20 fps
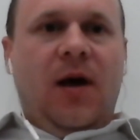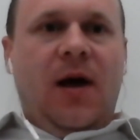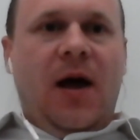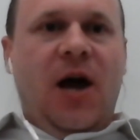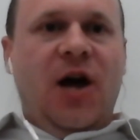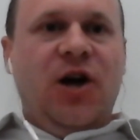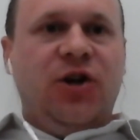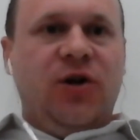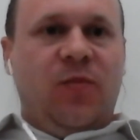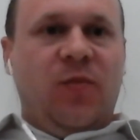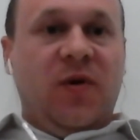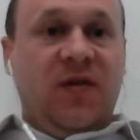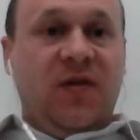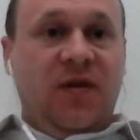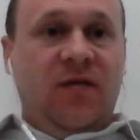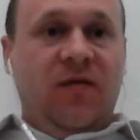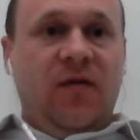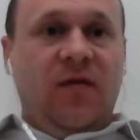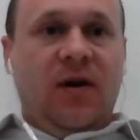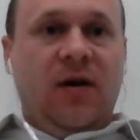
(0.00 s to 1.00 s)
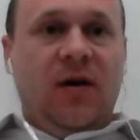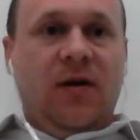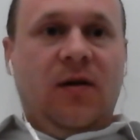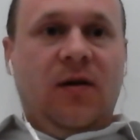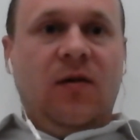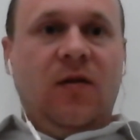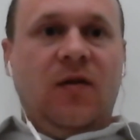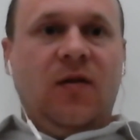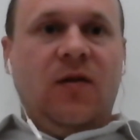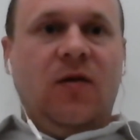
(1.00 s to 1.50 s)
Asia Pacific.
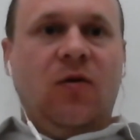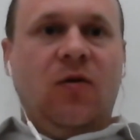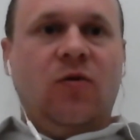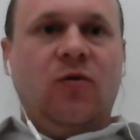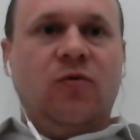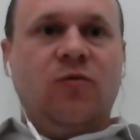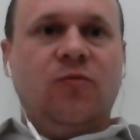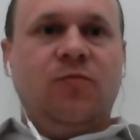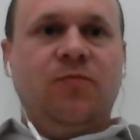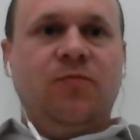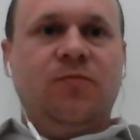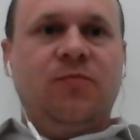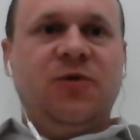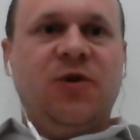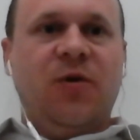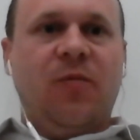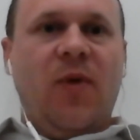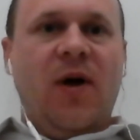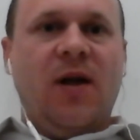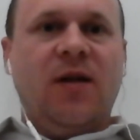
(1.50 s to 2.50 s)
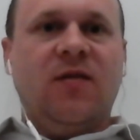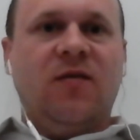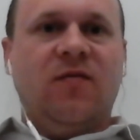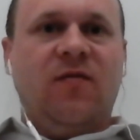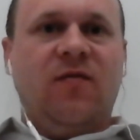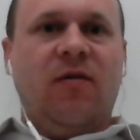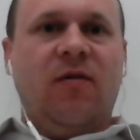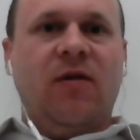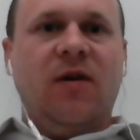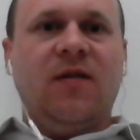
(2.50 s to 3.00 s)
So
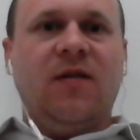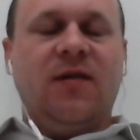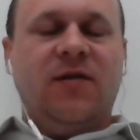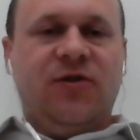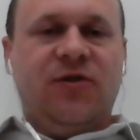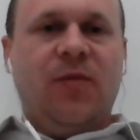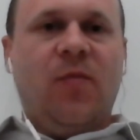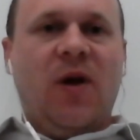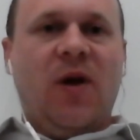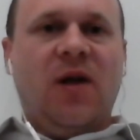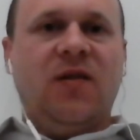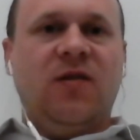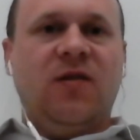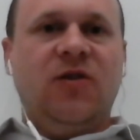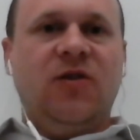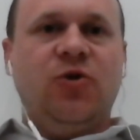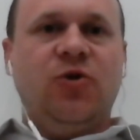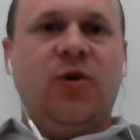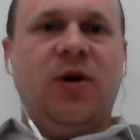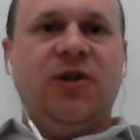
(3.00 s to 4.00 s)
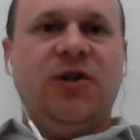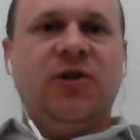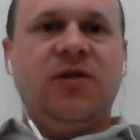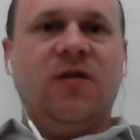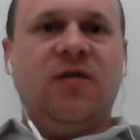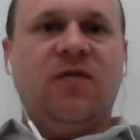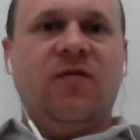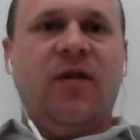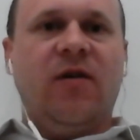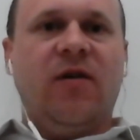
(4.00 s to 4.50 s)
Japan's
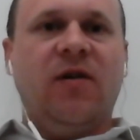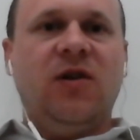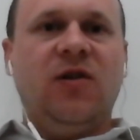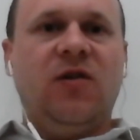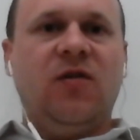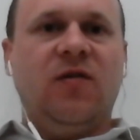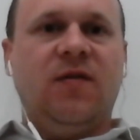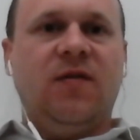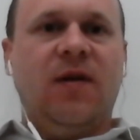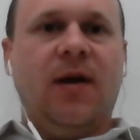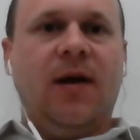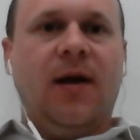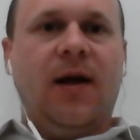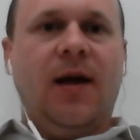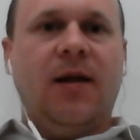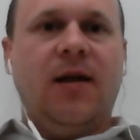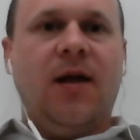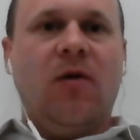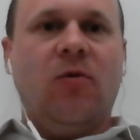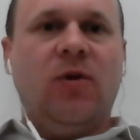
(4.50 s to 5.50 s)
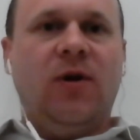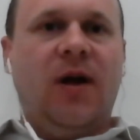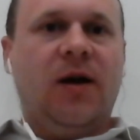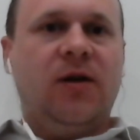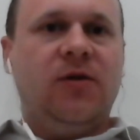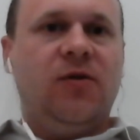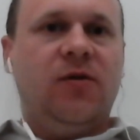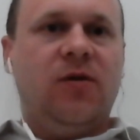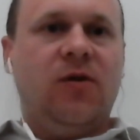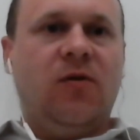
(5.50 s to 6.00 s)
situation is very interesting, and I would
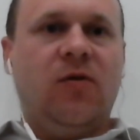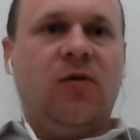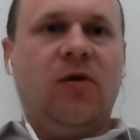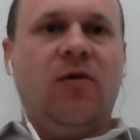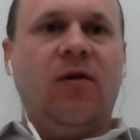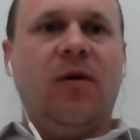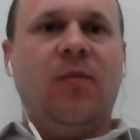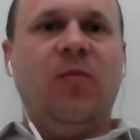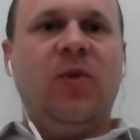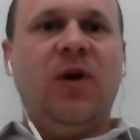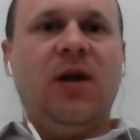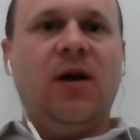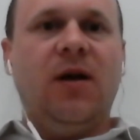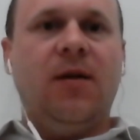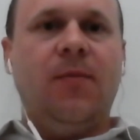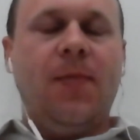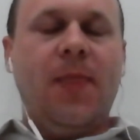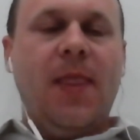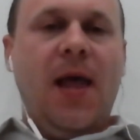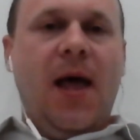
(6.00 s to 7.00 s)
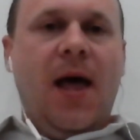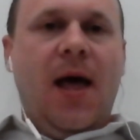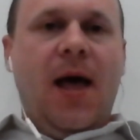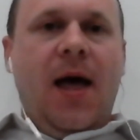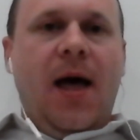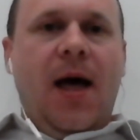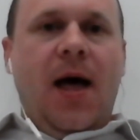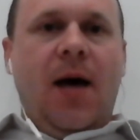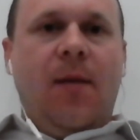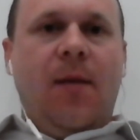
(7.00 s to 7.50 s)
like to know your opinion
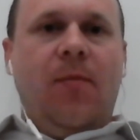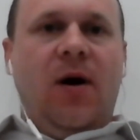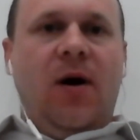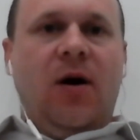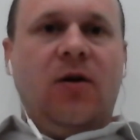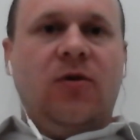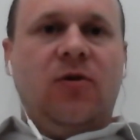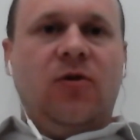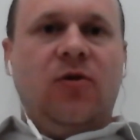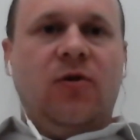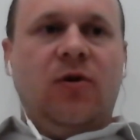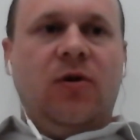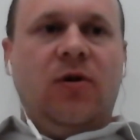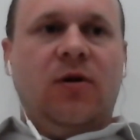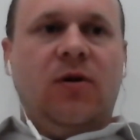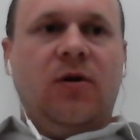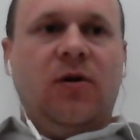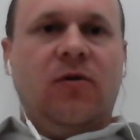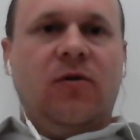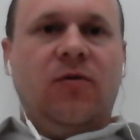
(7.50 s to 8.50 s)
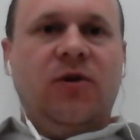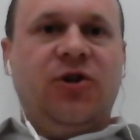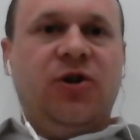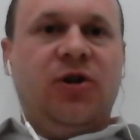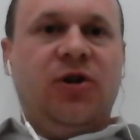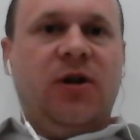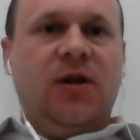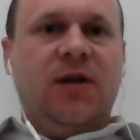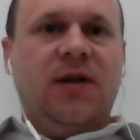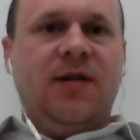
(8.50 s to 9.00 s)
about
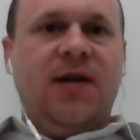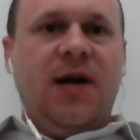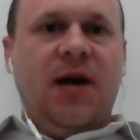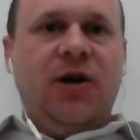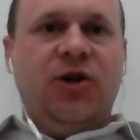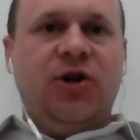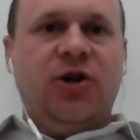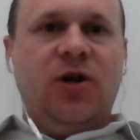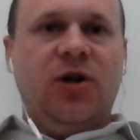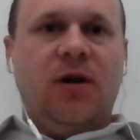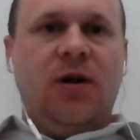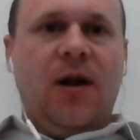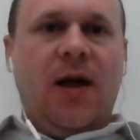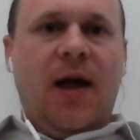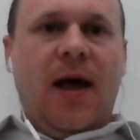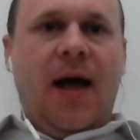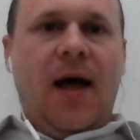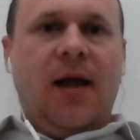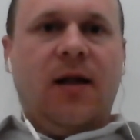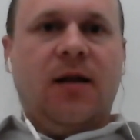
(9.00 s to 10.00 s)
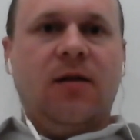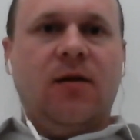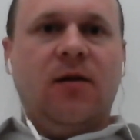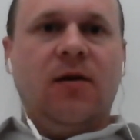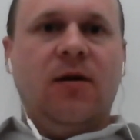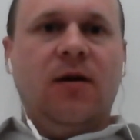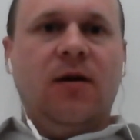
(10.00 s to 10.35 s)
regionalization and